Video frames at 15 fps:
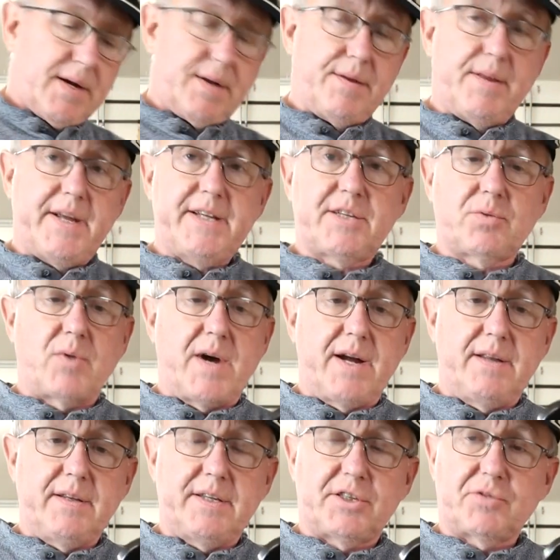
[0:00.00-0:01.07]
This
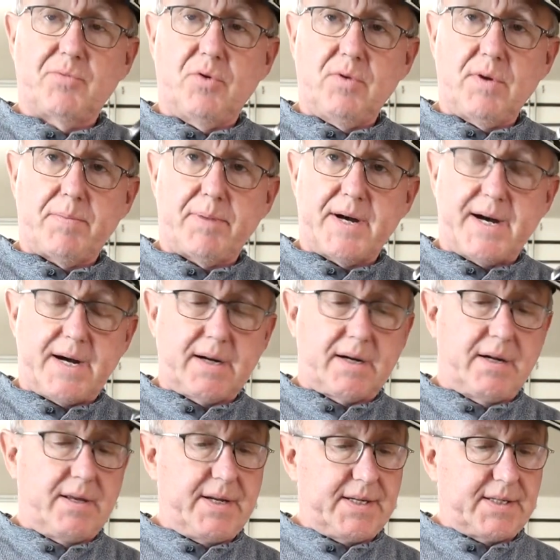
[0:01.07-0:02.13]
one, the smaller puck,
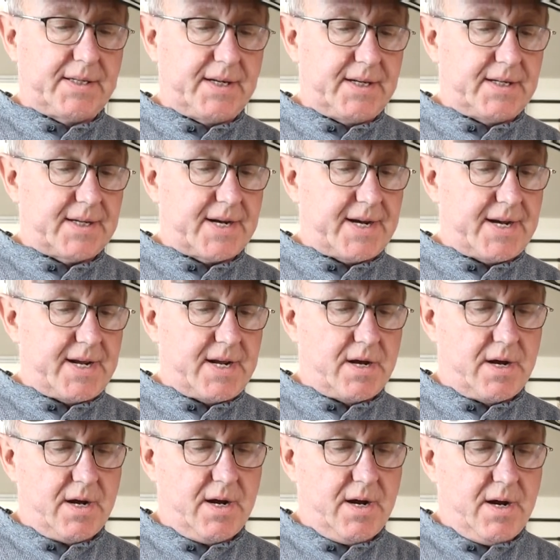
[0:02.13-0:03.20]
this is a
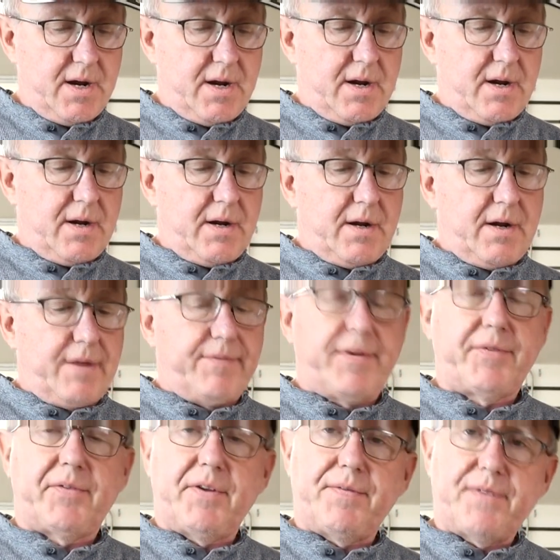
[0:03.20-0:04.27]

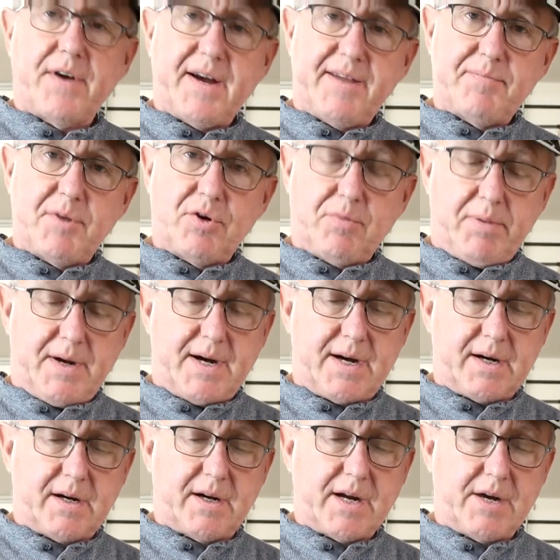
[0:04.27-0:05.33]
55mm
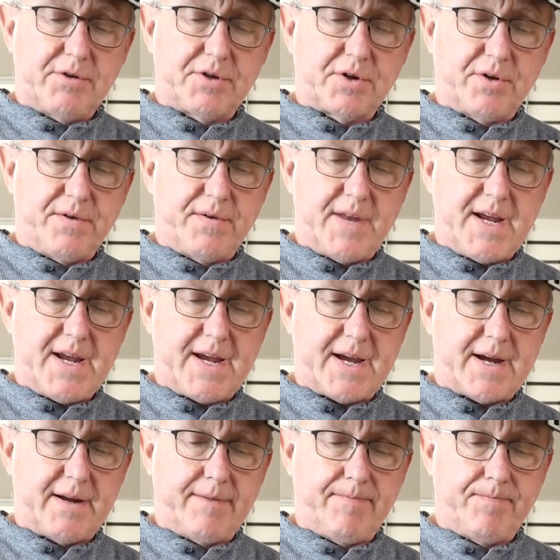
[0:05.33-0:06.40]
puck, goes on
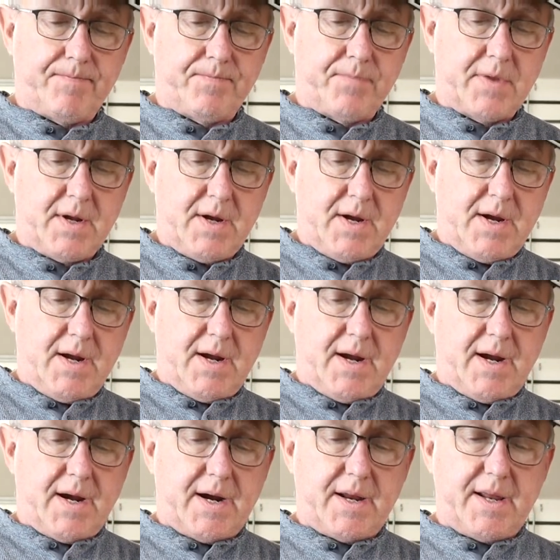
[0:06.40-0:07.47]
there
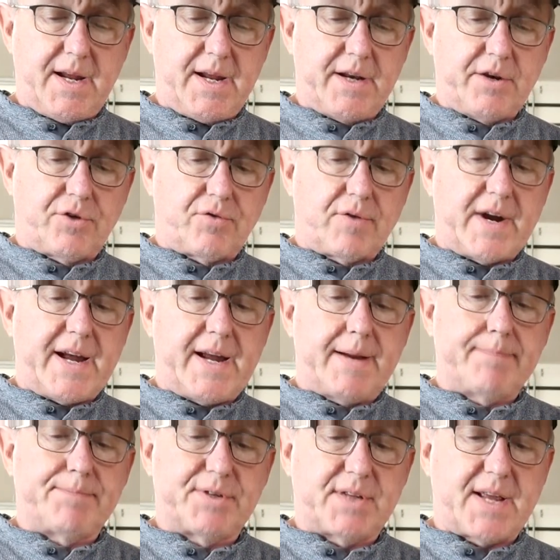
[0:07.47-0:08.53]
and then
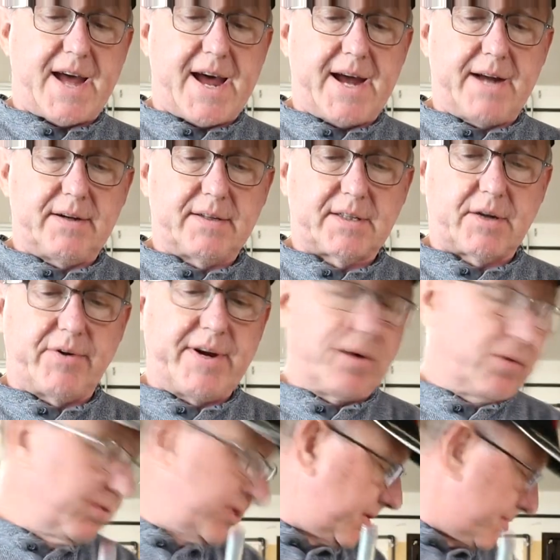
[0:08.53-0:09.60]
grabs that, so it
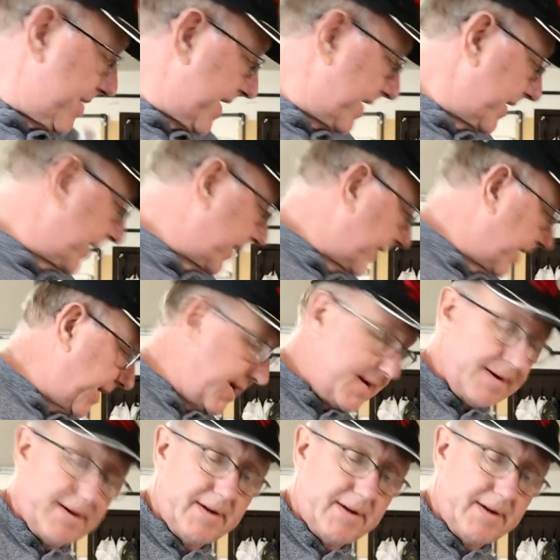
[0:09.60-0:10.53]
automatically